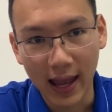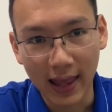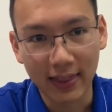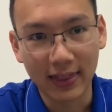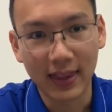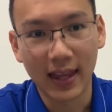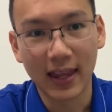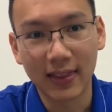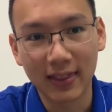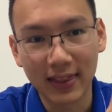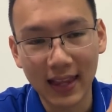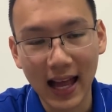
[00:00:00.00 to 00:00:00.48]

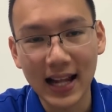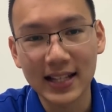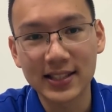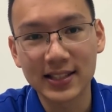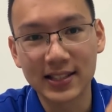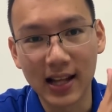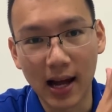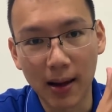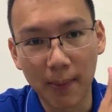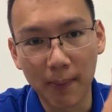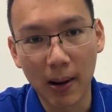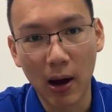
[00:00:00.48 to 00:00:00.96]
and then
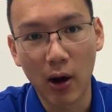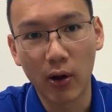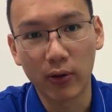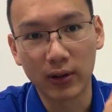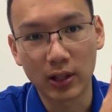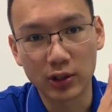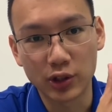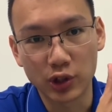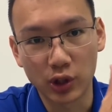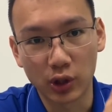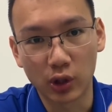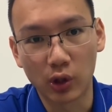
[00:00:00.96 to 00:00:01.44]
that's the
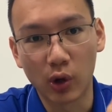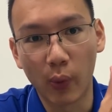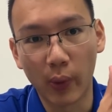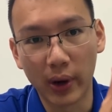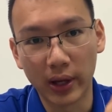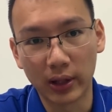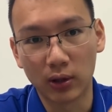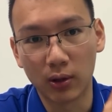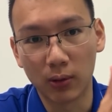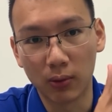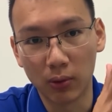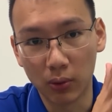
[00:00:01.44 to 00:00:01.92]
amount that you're
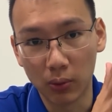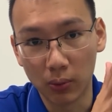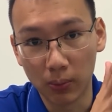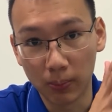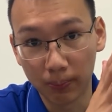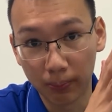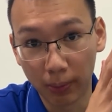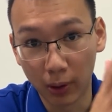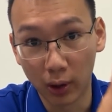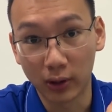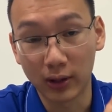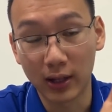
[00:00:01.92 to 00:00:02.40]
going to
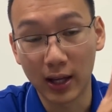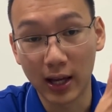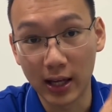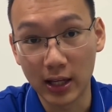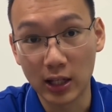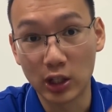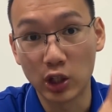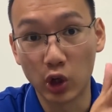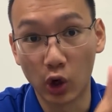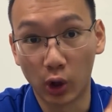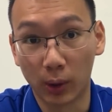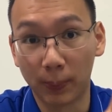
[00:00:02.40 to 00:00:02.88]
put
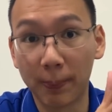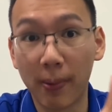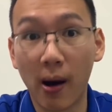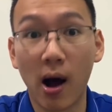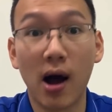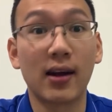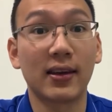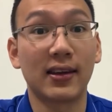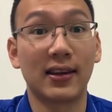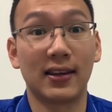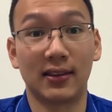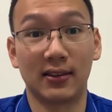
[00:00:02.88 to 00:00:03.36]
in your
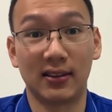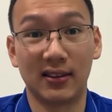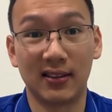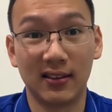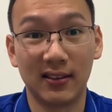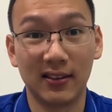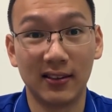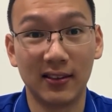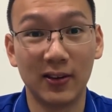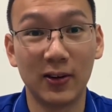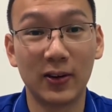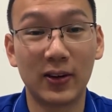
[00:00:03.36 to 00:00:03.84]
pocket.
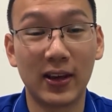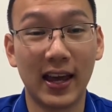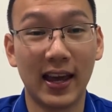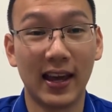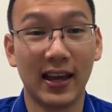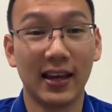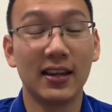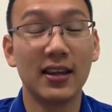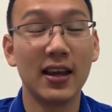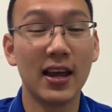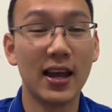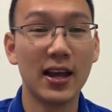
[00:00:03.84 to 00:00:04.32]

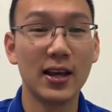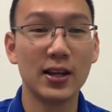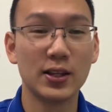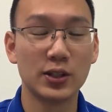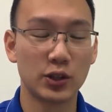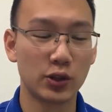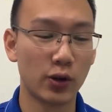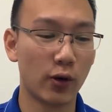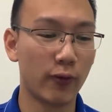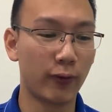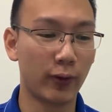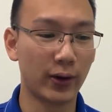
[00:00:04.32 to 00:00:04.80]
Okay,
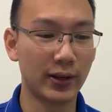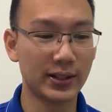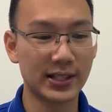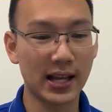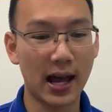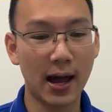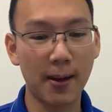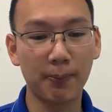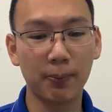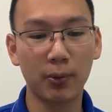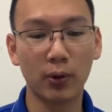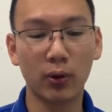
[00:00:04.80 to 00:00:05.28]
so for
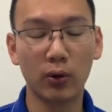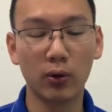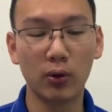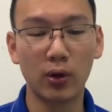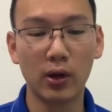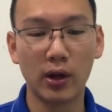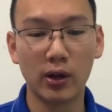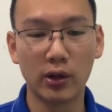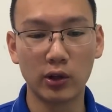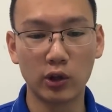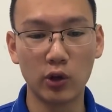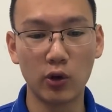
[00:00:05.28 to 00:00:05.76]

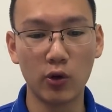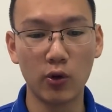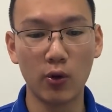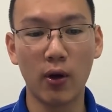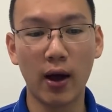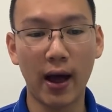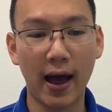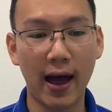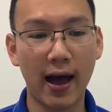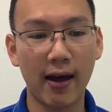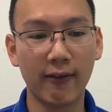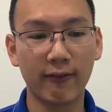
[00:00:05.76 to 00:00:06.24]
example,
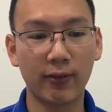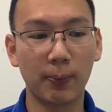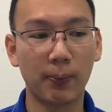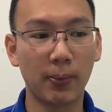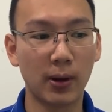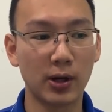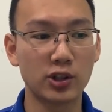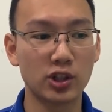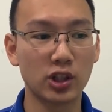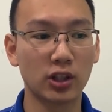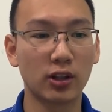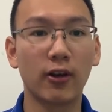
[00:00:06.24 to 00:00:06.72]
you have a
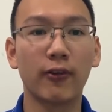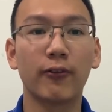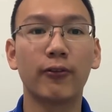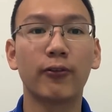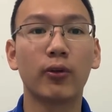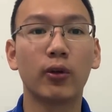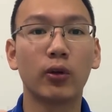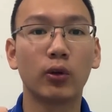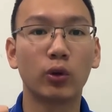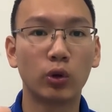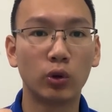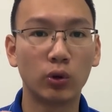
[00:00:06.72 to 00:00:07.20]
budget
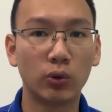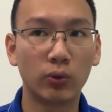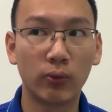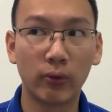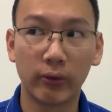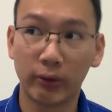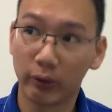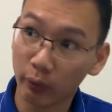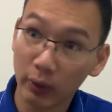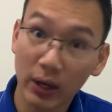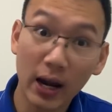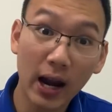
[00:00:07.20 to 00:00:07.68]
of
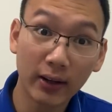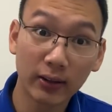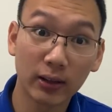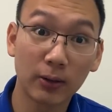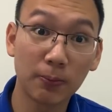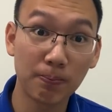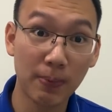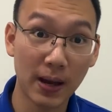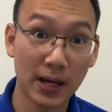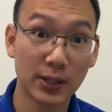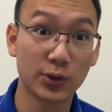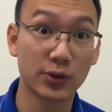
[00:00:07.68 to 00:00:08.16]

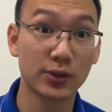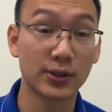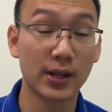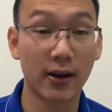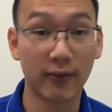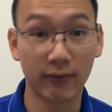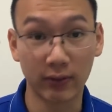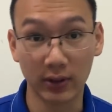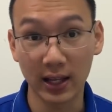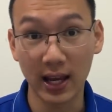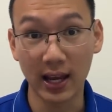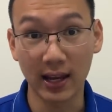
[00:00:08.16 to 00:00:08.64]
300 pesos
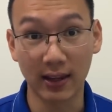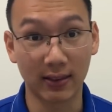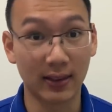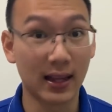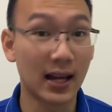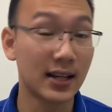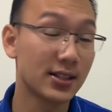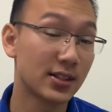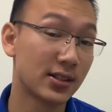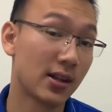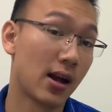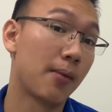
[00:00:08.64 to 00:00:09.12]
every day.
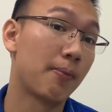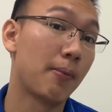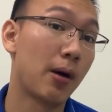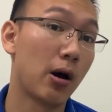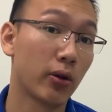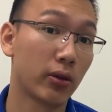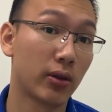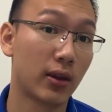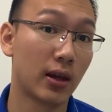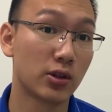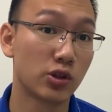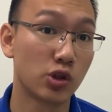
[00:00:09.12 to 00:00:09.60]
That's the
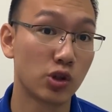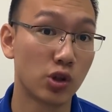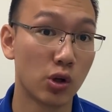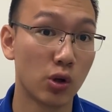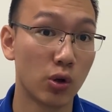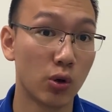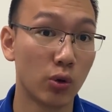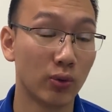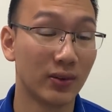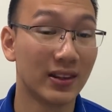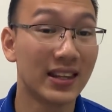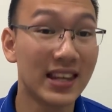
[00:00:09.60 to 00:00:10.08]
amount that
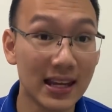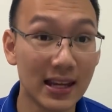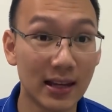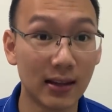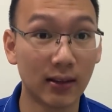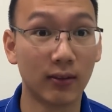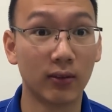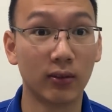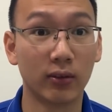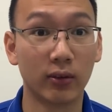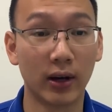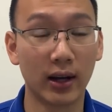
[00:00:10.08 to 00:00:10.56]
you
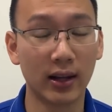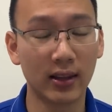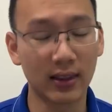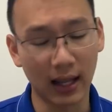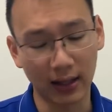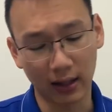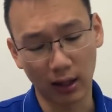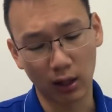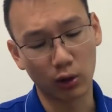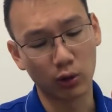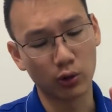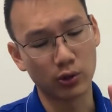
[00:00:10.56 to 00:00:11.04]
need, right?
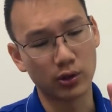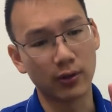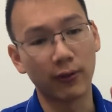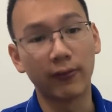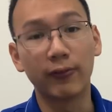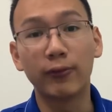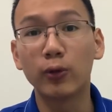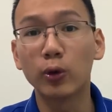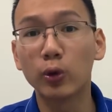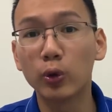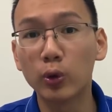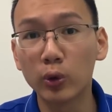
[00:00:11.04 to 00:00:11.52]
That includes the
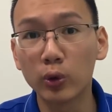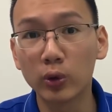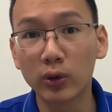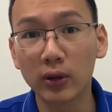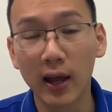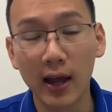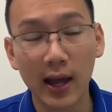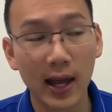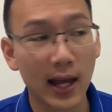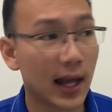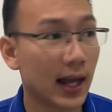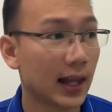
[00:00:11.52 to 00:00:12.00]

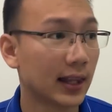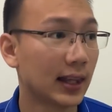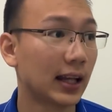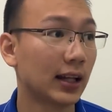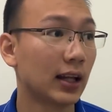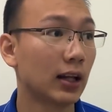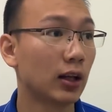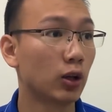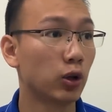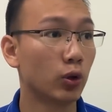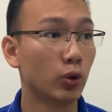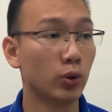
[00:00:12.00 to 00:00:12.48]
food,
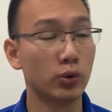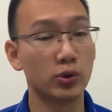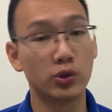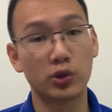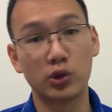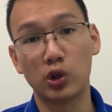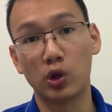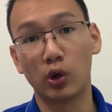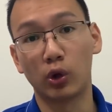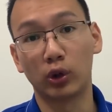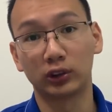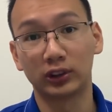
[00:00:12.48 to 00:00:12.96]
that
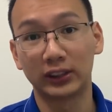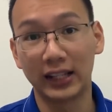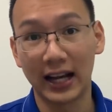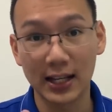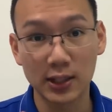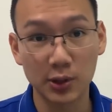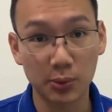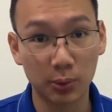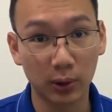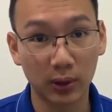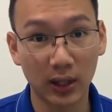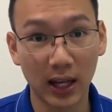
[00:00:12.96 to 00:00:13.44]
includes your
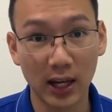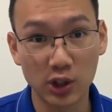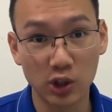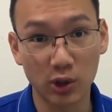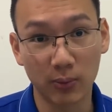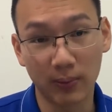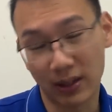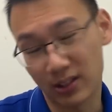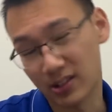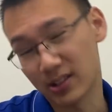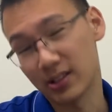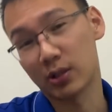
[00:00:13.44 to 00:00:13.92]

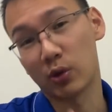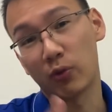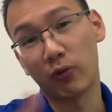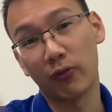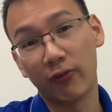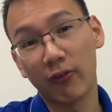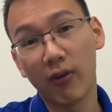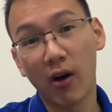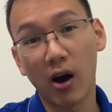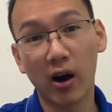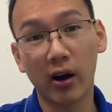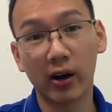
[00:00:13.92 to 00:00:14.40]
transportation because it's
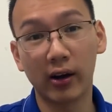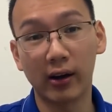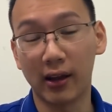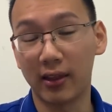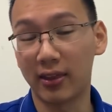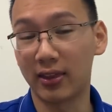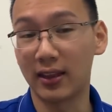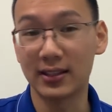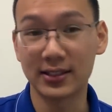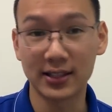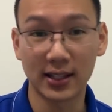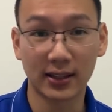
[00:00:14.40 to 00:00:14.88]
far
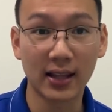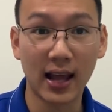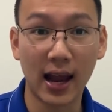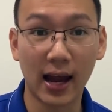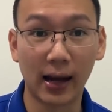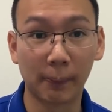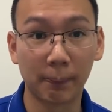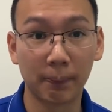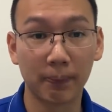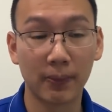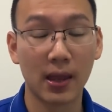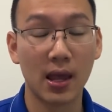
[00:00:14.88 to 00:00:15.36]
and things like
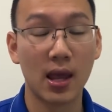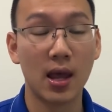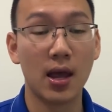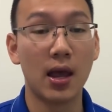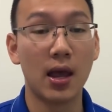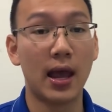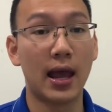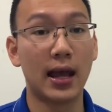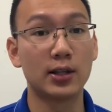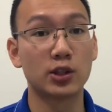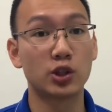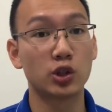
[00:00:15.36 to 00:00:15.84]
that.
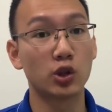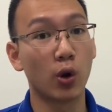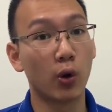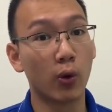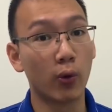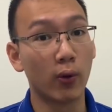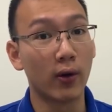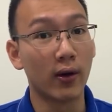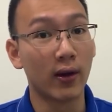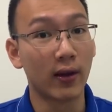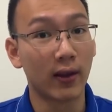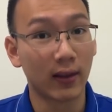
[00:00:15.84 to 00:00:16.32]
And
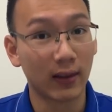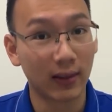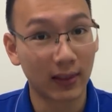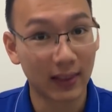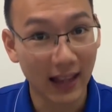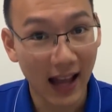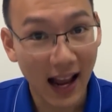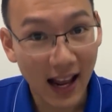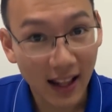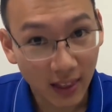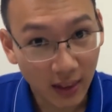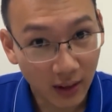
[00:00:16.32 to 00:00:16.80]
so
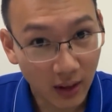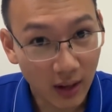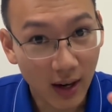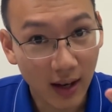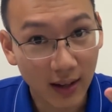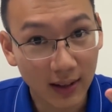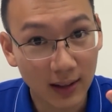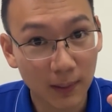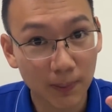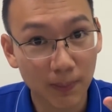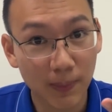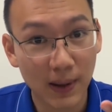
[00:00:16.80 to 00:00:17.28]
that
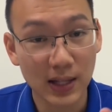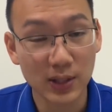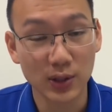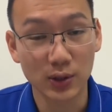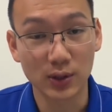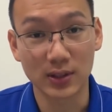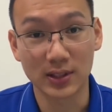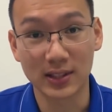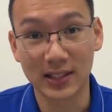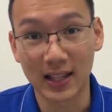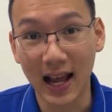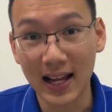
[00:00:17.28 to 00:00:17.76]
300
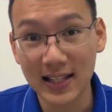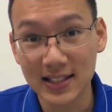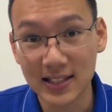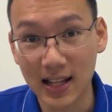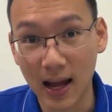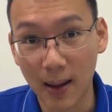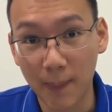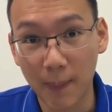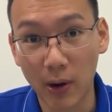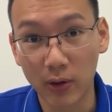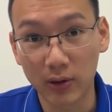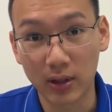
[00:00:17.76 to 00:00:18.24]
pesos, that's
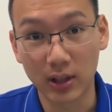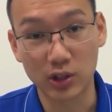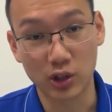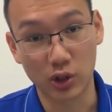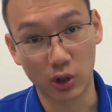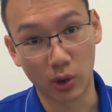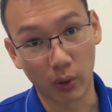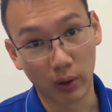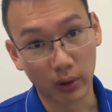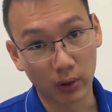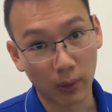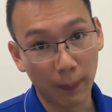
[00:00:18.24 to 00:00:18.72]
the amount
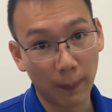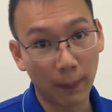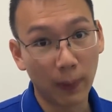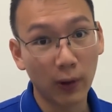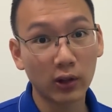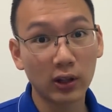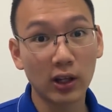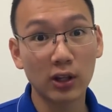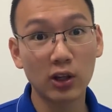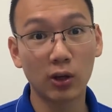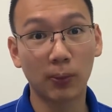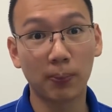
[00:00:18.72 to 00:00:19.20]
that you're going to
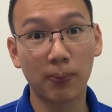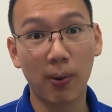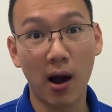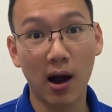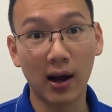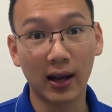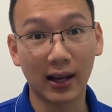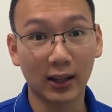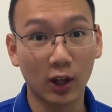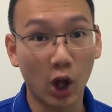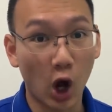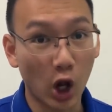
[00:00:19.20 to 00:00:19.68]
put in your
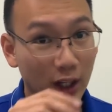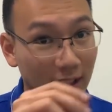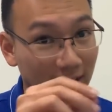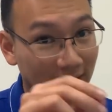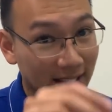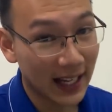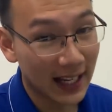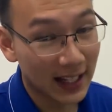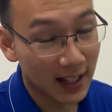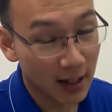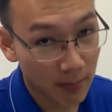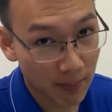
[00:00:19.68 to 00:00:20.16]
pocket on a
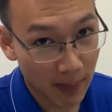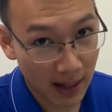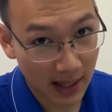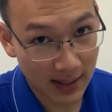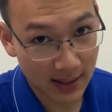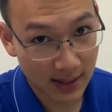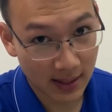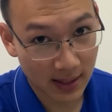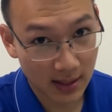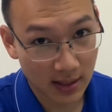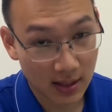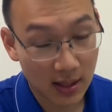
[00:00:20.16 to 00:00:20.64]
daily
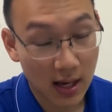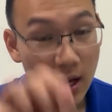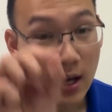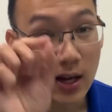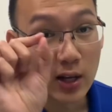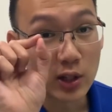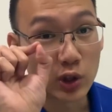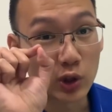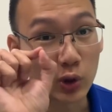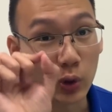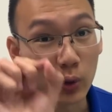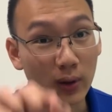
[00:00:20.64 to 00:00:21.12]
basis,
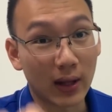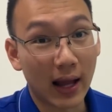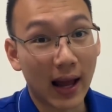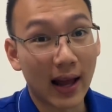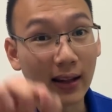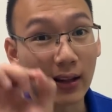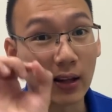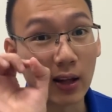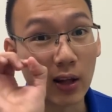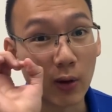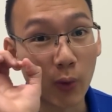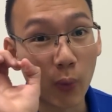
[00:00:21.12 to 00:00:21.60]
so
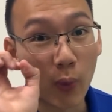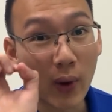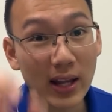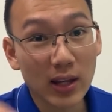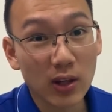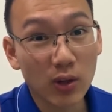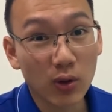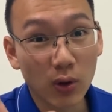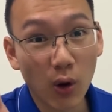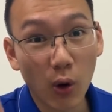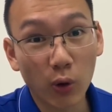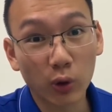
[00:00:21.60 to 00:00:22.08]
that
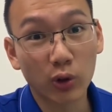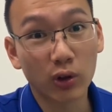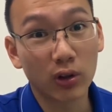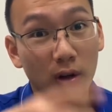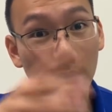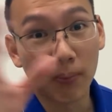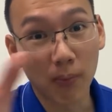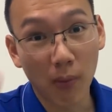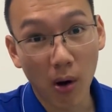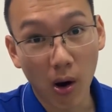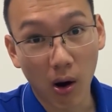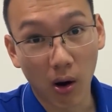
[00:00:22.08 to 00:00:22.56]
when you go to
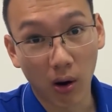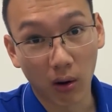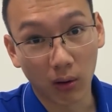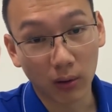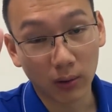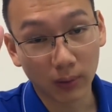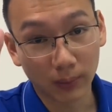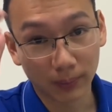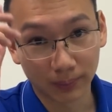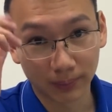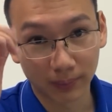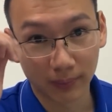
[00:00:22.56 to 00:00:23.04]
the
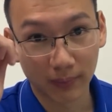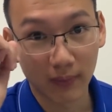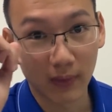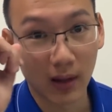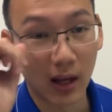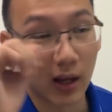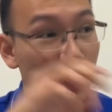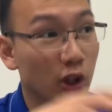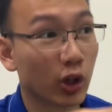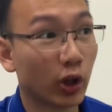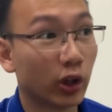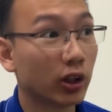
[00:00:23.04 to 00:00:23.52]
mall,
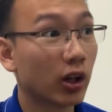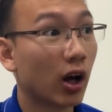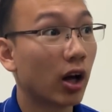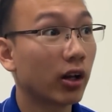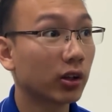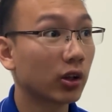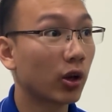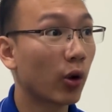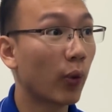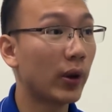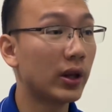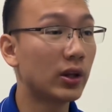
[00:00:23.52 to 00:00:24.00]
you're
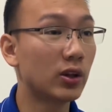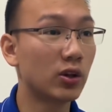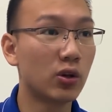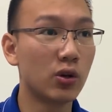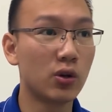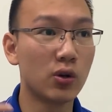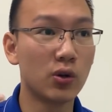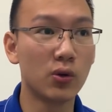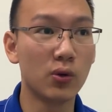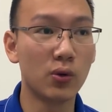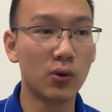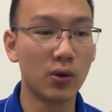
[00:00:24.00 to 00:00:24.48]
not going
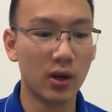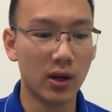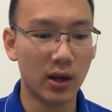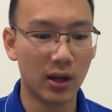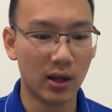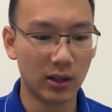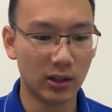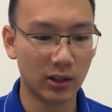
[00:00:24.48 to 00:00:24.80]
to